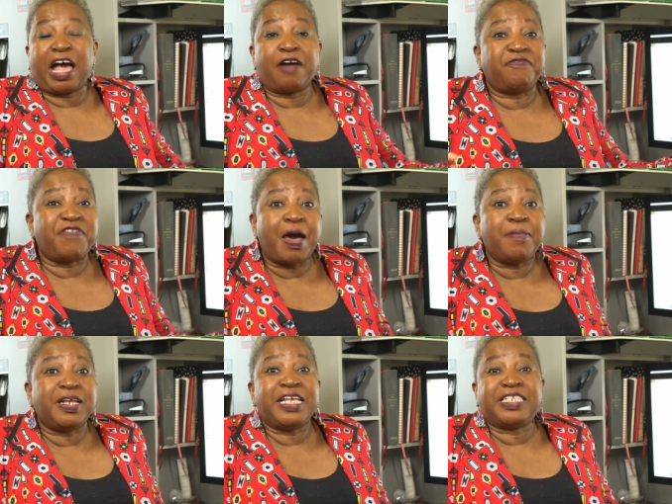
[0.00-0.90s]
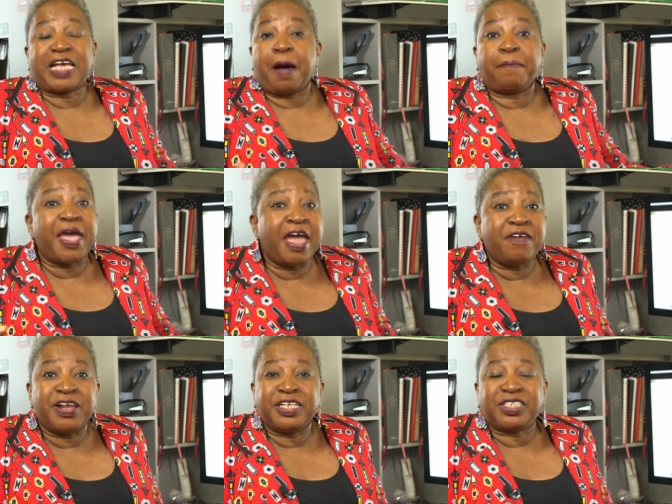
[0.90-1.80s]
our families, our
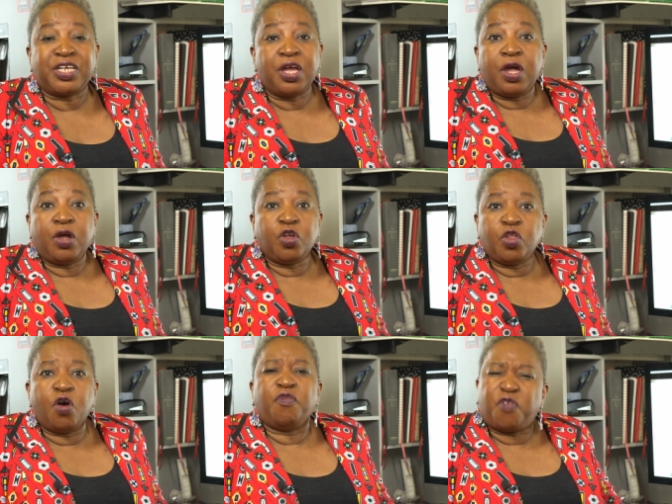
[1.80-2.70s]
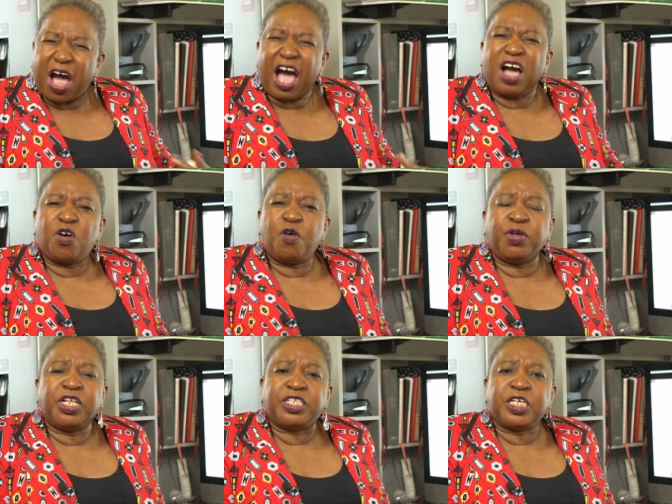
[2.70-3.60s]
parents, you know, for our
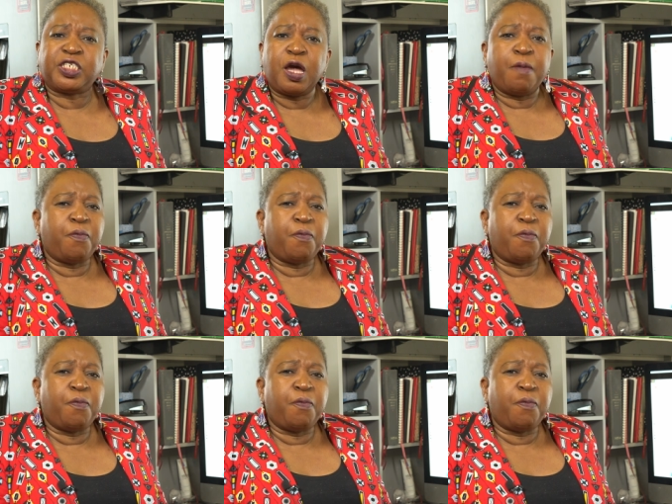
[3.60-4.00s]
communities.